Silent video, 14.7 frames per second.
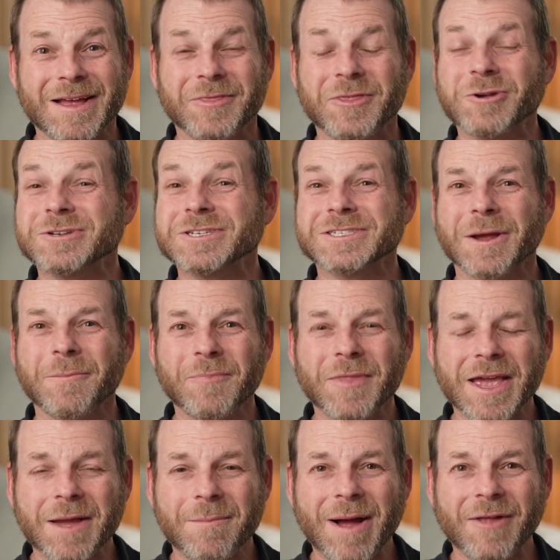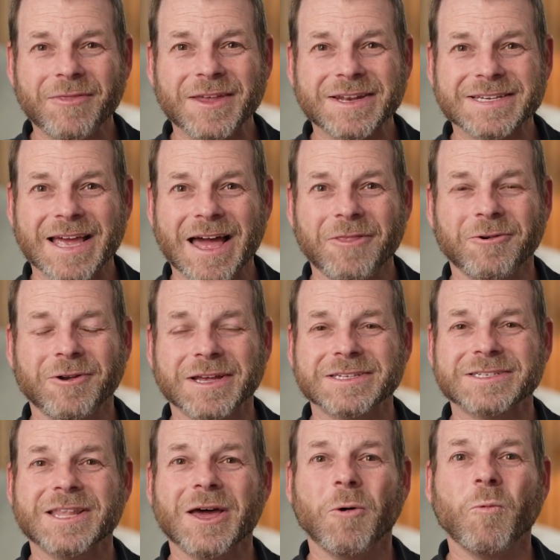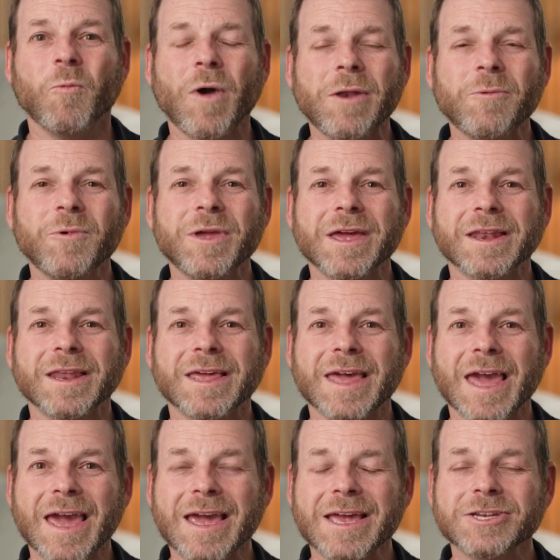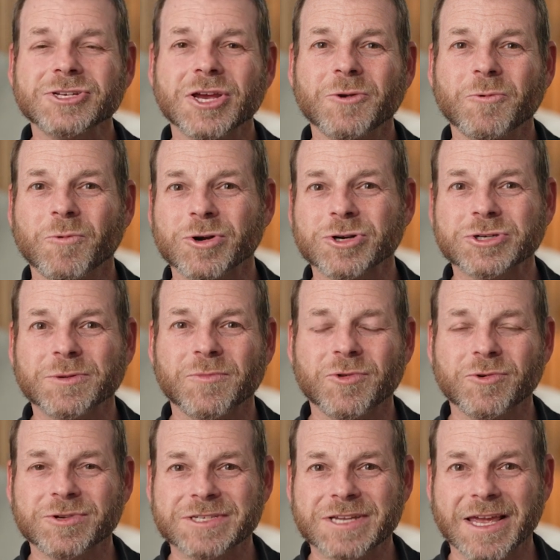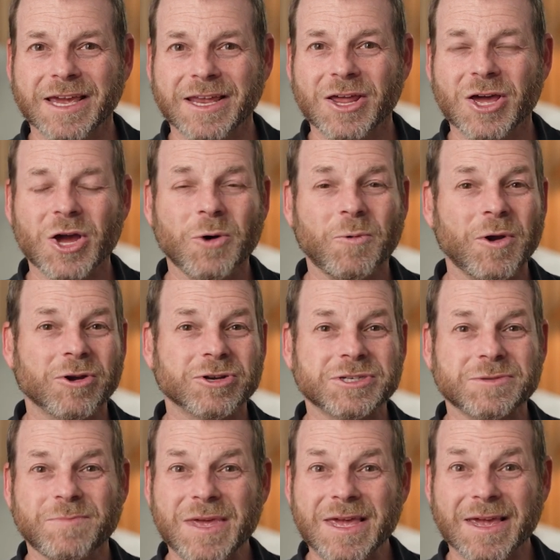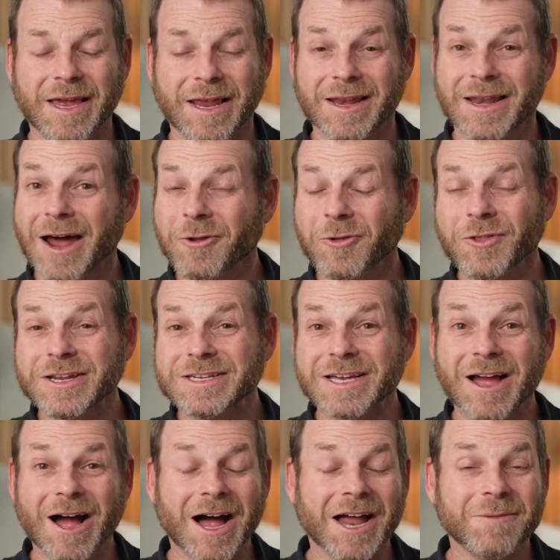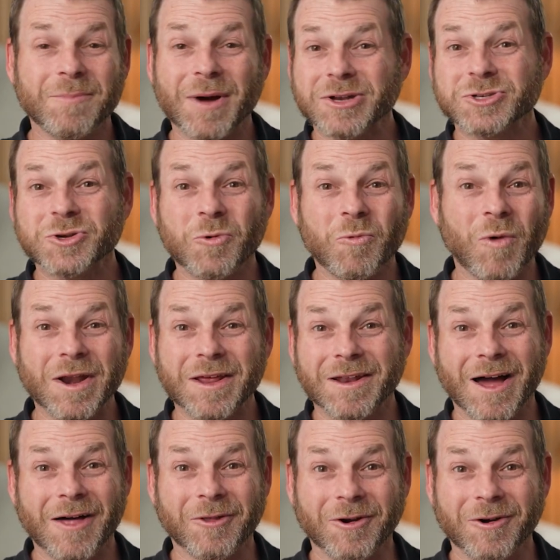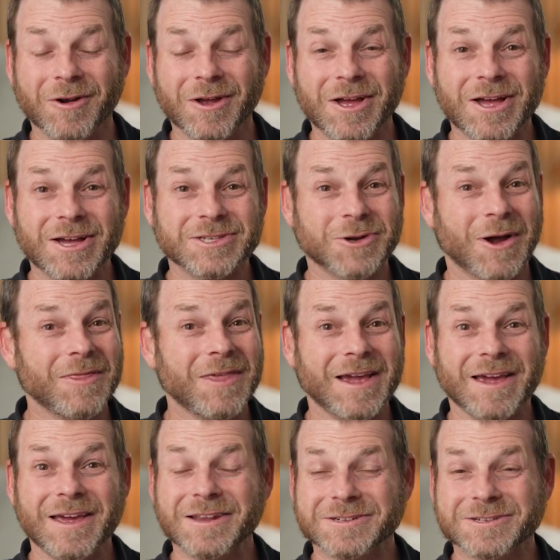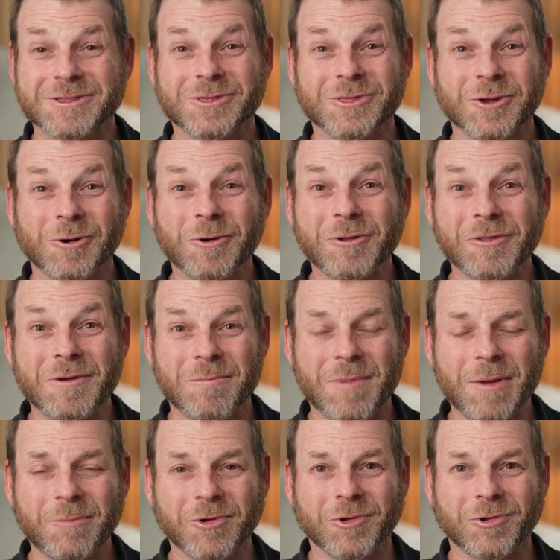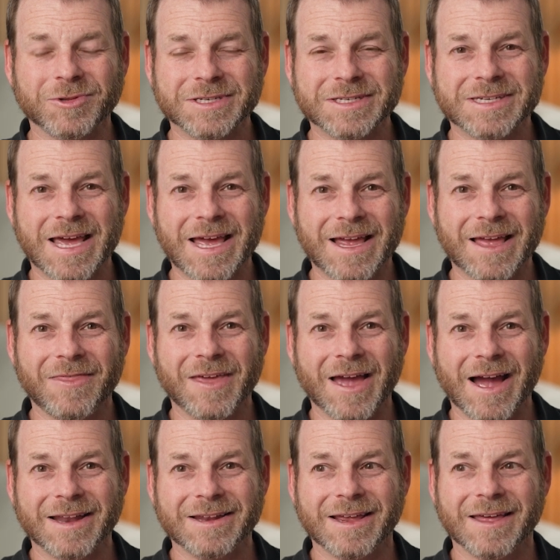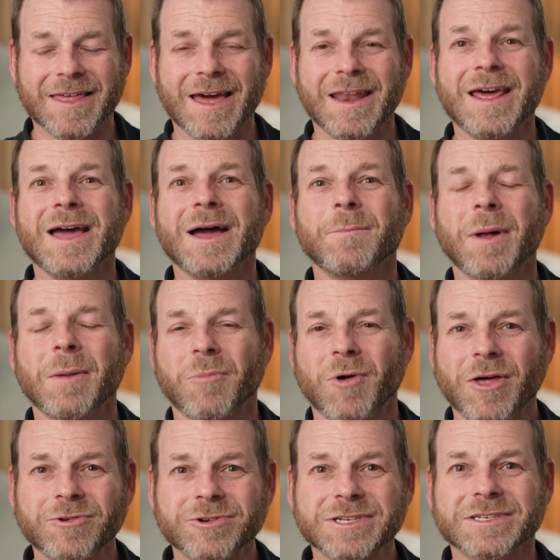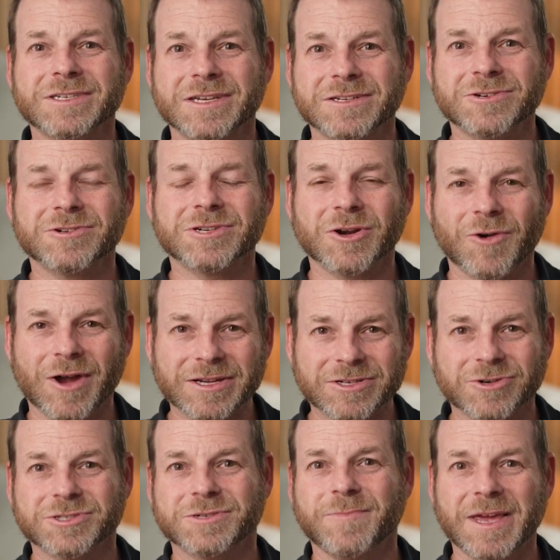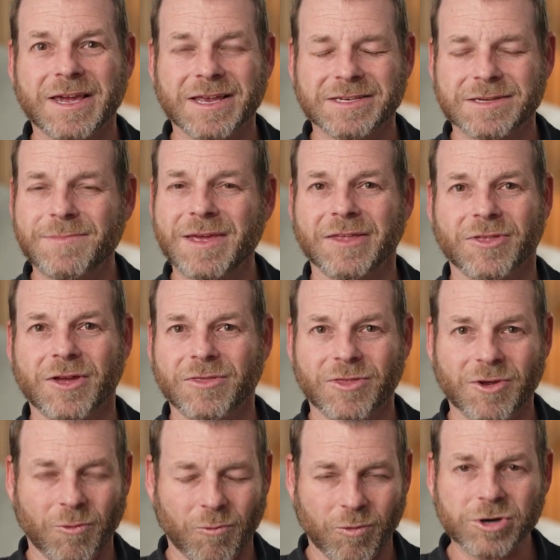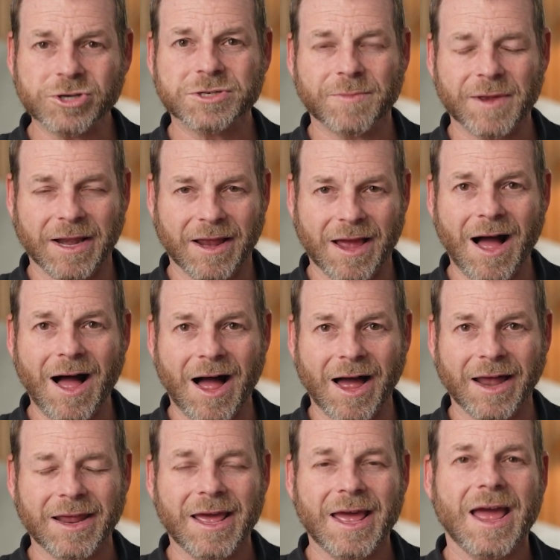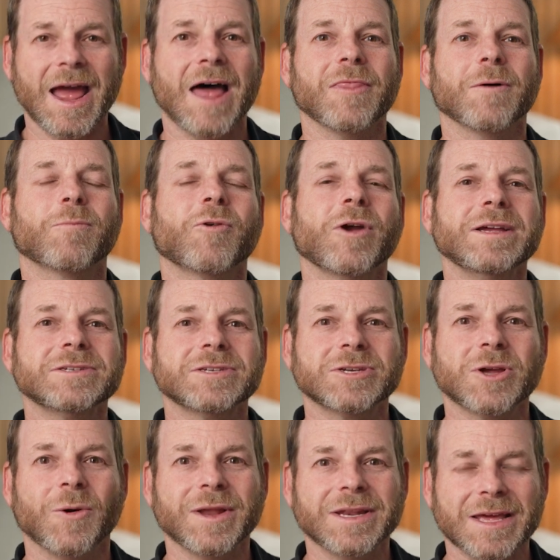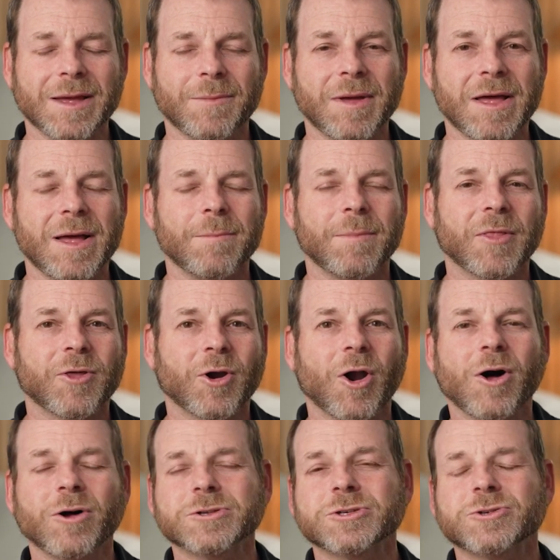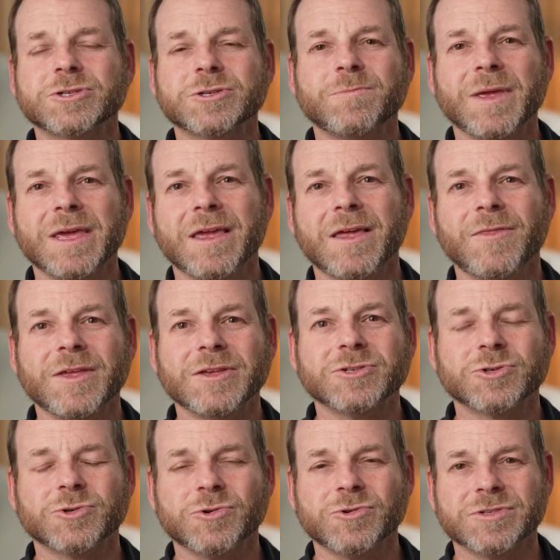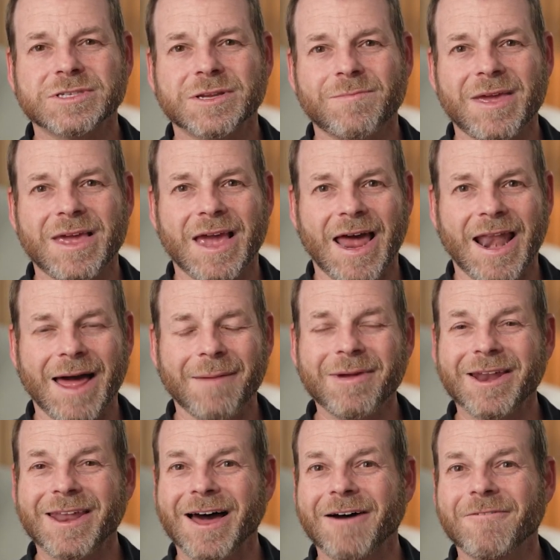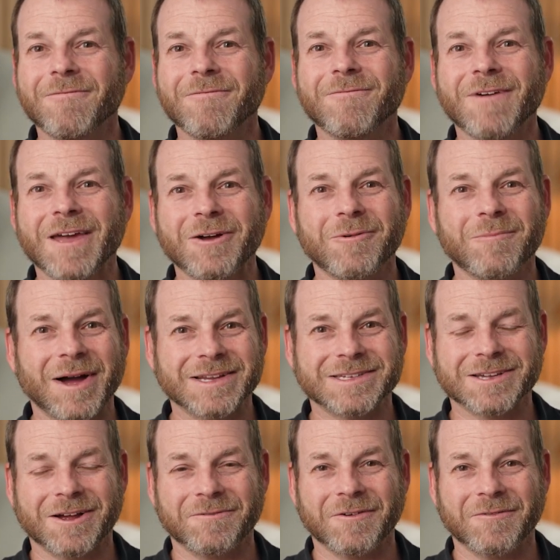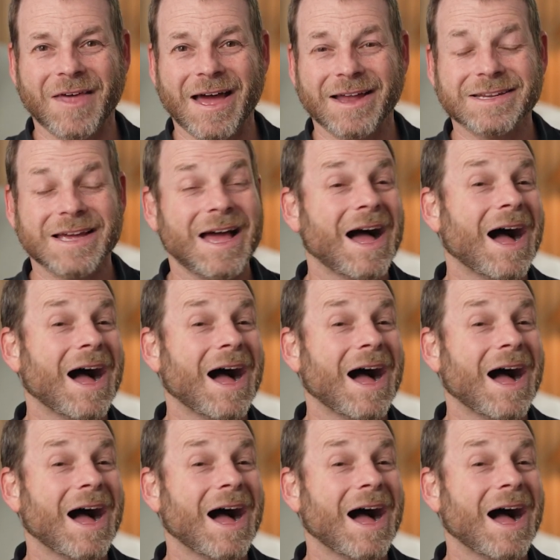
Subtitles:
There's something about the togetherness that when we engage in worship through singing, we are speaking not only to God, but to one another. So I think it is thoroughly biblical to take in the idea that my brothers and sisters in Christ are speaking to me, that they're worshiping God and the praise is going to him, but they're also speaking these truths to me, and I'm going to avail myself of that.